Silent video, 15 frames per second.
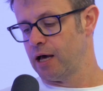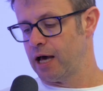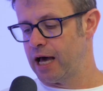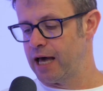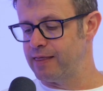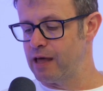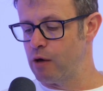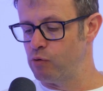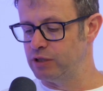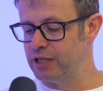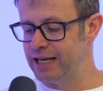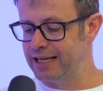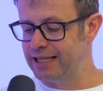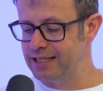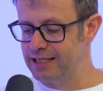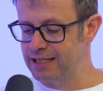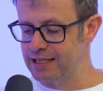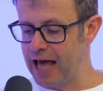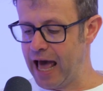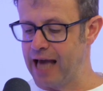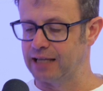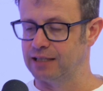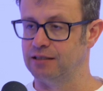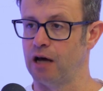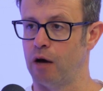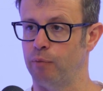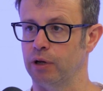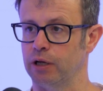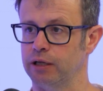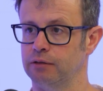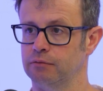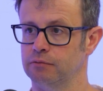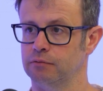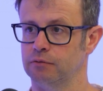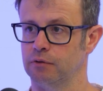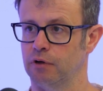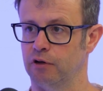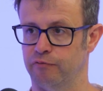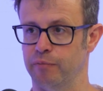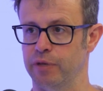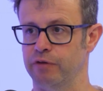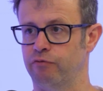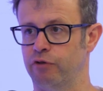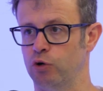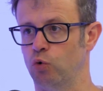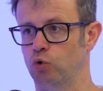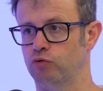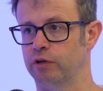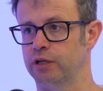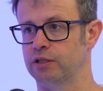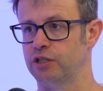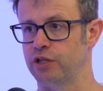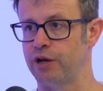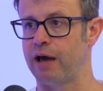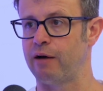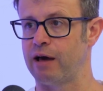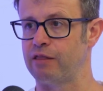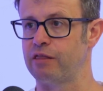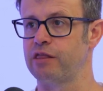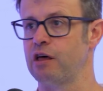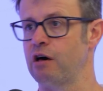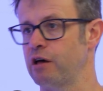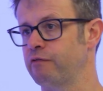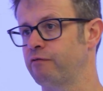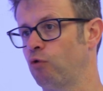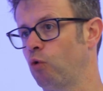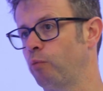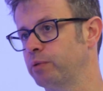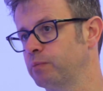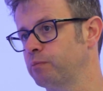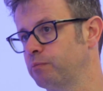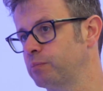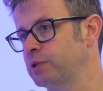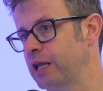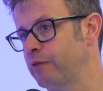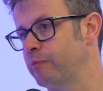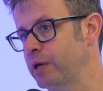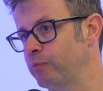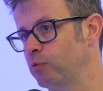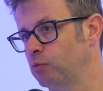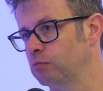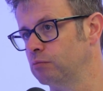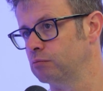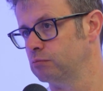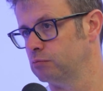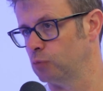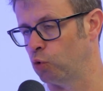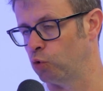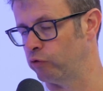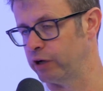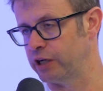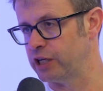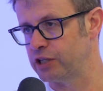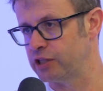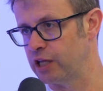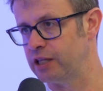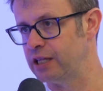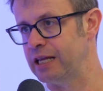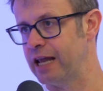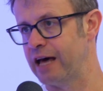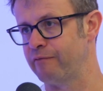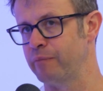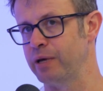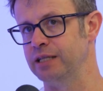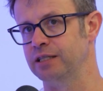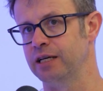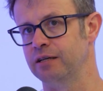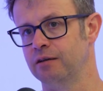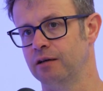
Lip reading: And there was an exact doubling of meat-free ordering. So you now have 34% of people ordering a dish that didn't have meat in.